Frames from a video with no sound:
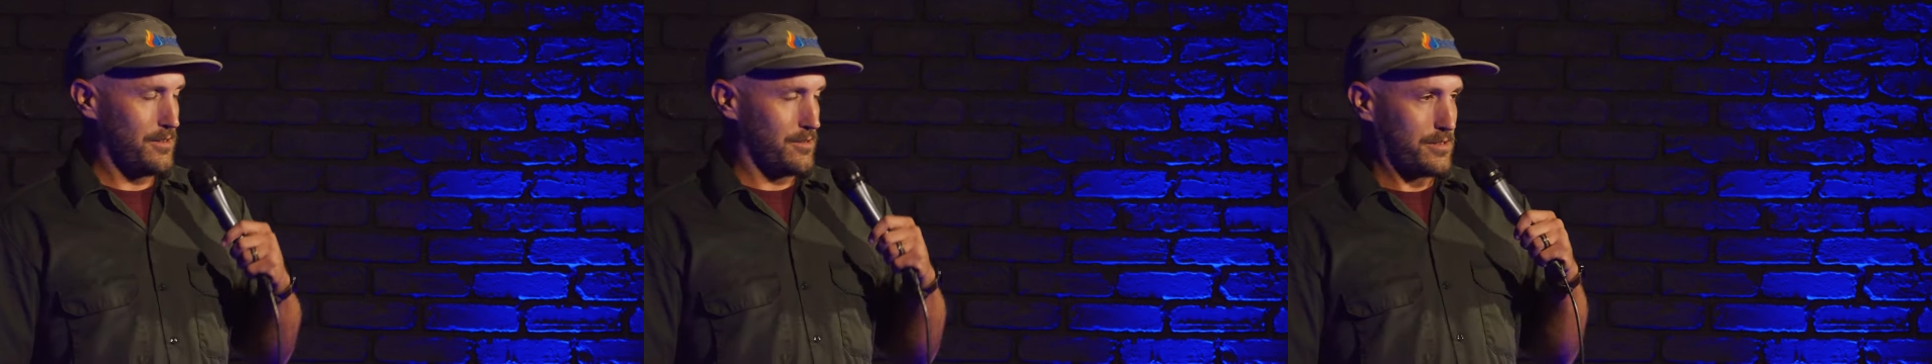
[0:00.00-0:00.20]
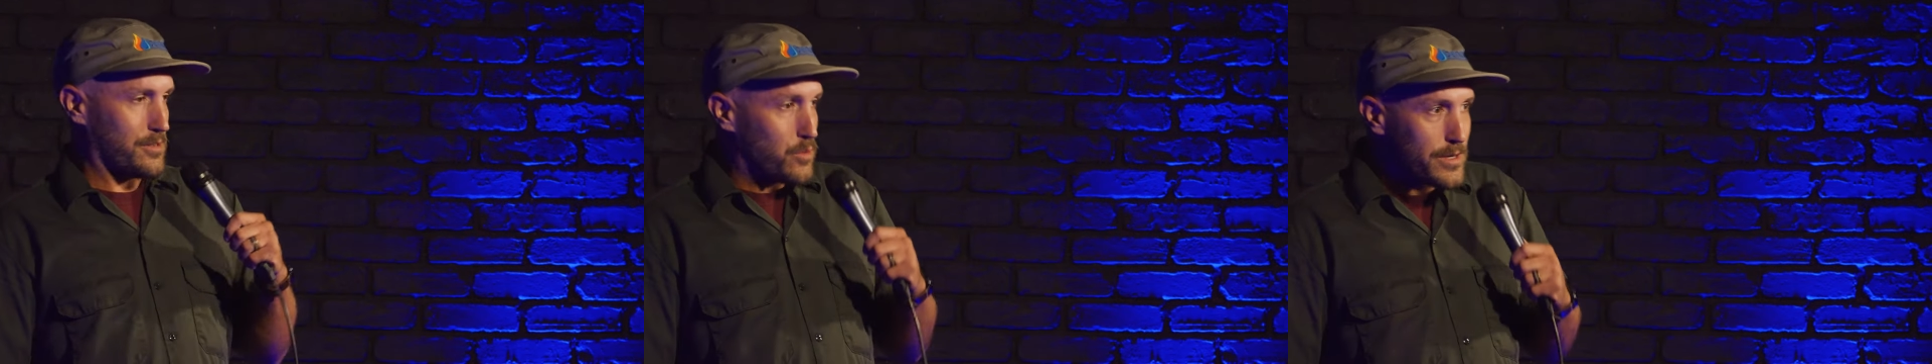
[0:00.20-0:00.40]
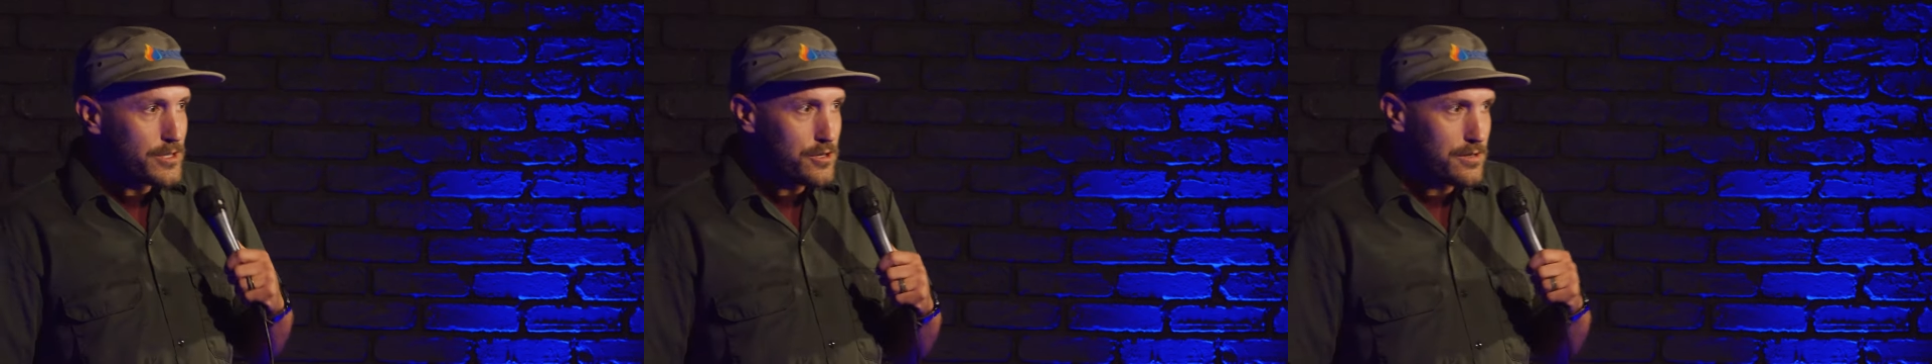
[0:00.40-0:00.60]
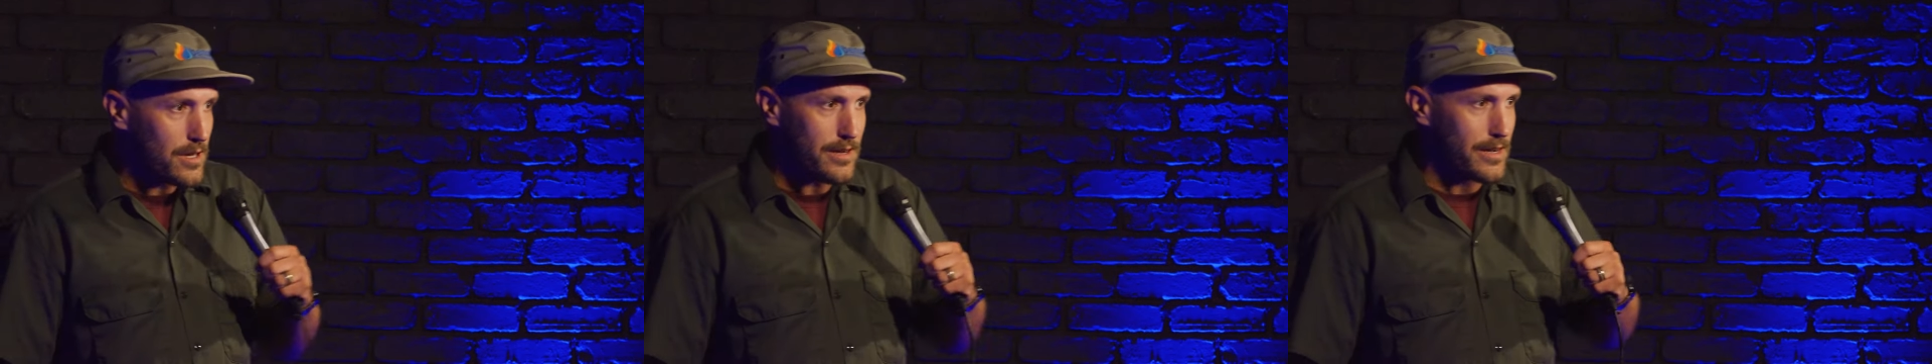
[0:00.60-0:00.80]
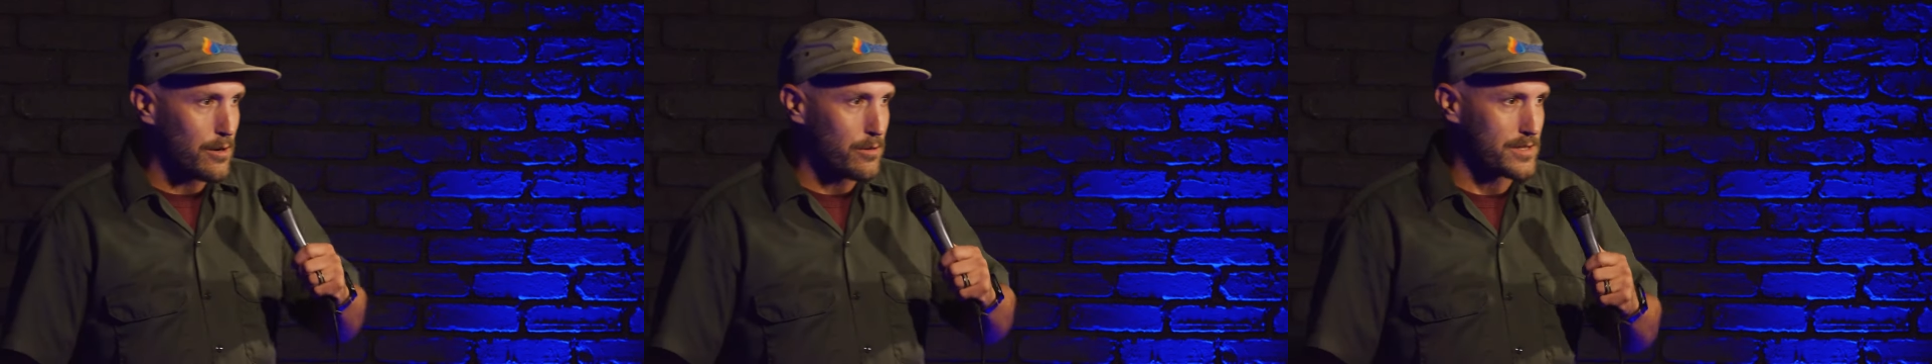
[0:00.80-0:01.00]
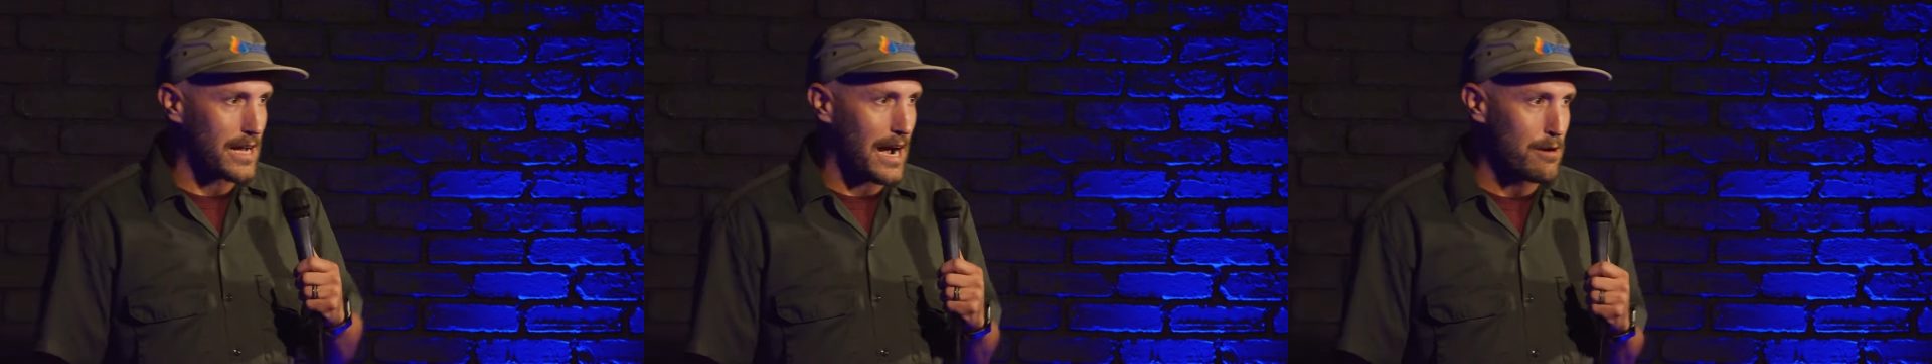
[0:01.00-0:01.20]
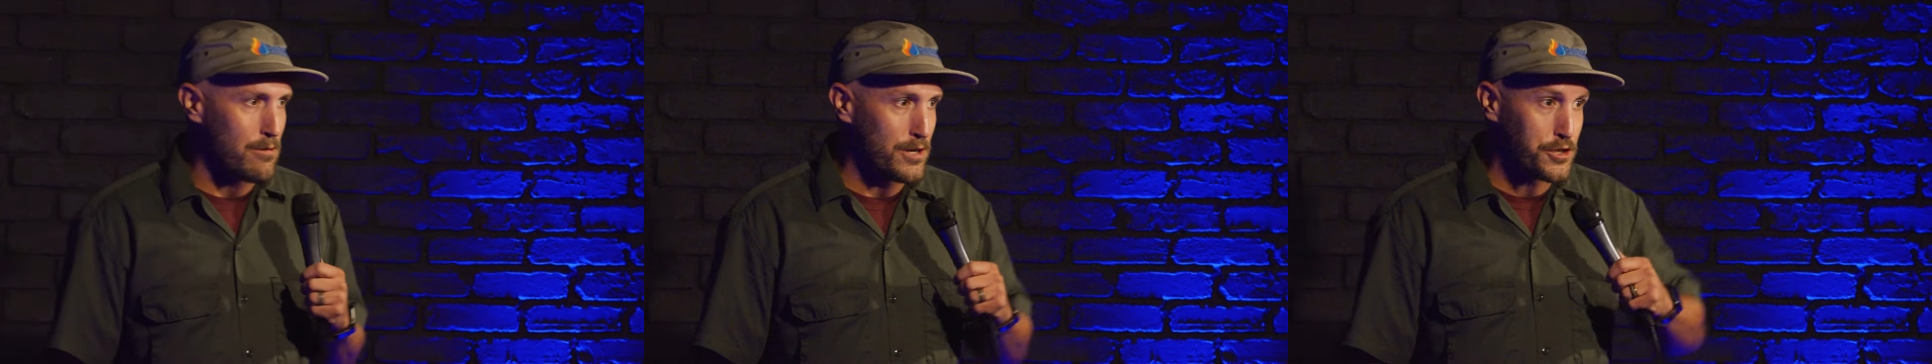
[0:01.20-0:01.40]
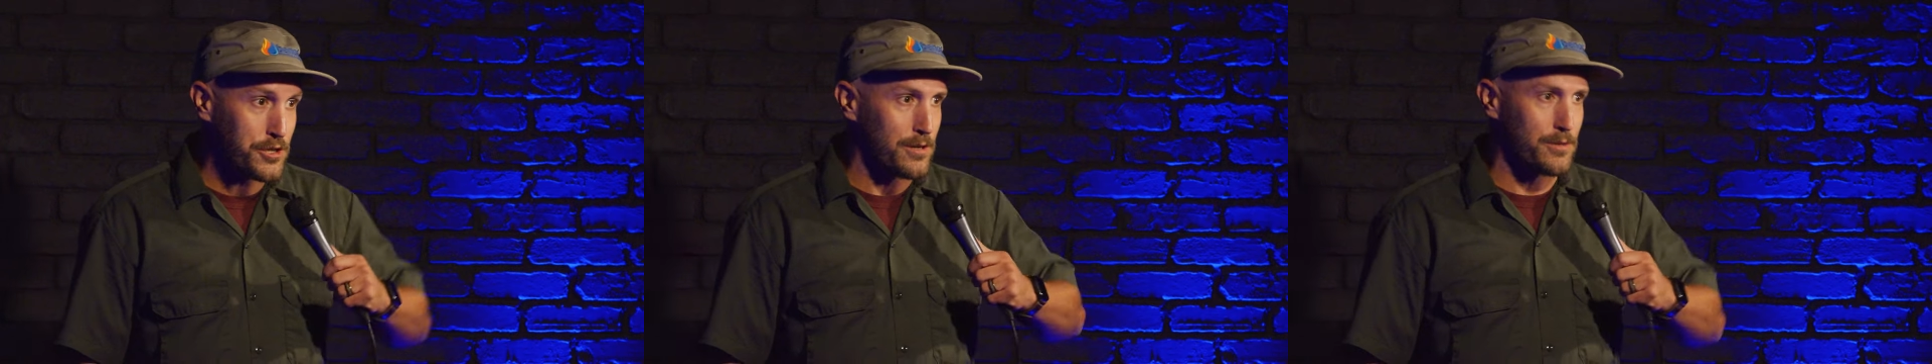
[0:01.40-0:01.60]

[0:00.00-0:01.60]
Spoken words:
He's like, what'd you think? I was Irish?